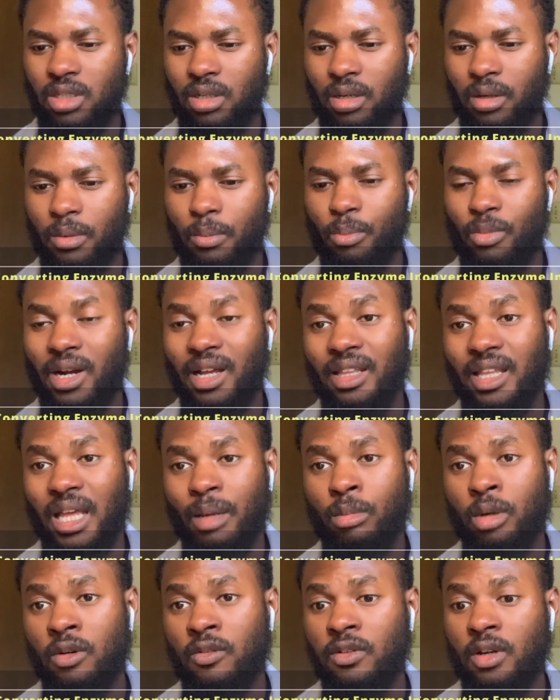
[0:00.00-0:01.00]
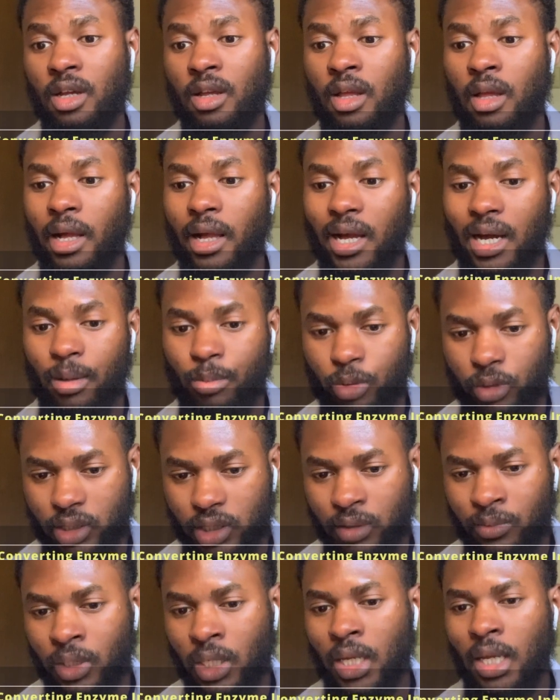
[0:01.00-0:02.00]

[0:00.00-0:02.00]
the brand name of Capot.